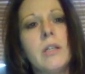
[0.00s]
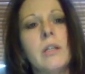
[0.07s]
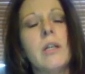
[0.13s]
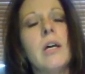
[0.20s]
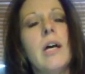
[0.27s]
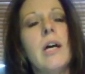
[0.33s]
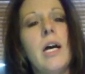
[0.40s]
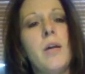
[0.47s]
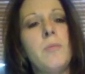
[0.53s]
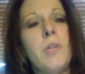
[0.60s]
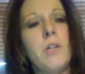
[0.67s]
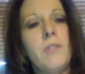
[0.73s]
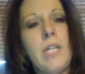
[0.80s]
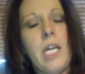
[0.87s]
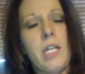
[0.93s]

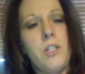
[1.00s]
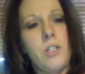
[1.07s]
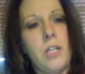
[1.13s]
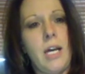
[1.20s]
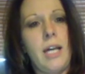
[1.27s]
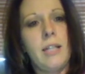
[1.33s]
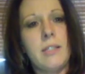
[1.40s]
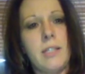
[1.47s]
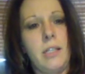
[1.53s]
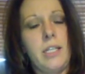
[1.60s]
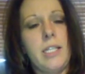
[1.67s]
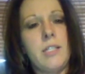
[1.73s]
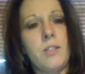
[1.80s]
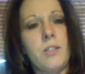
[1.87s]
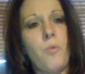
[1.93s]
Novocaine shots at
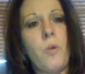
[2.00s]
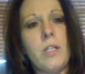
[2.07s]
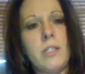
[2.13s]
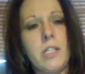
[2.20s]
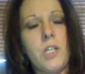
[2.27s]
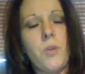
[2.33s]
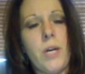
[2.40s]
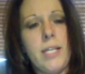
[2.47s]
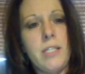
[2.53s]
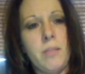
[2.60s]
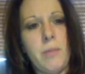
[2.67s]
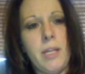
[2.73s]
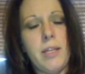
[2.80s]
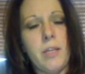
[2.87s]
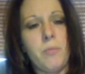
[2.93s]
least once to twice a month
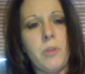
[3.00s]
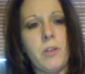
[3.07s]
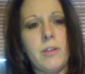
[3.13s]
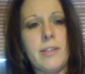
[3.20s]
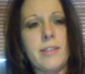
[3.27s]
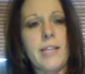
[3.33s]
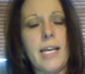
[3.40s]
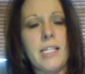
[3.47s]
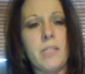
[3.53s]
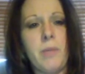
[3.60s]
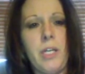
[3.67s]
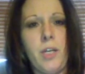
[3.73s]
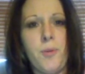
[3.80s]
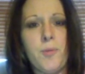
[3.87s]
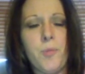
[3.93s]
in both sides of my
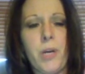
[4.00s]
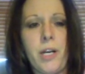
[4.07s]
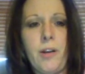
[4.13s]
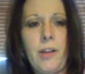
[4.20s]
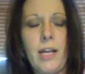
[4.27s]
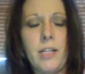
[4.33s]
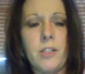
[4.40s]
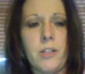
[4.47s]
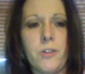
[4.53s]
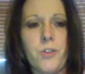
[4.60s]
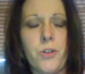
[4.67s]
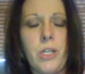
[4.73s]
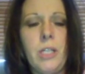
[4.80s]
hips prior to that surgery.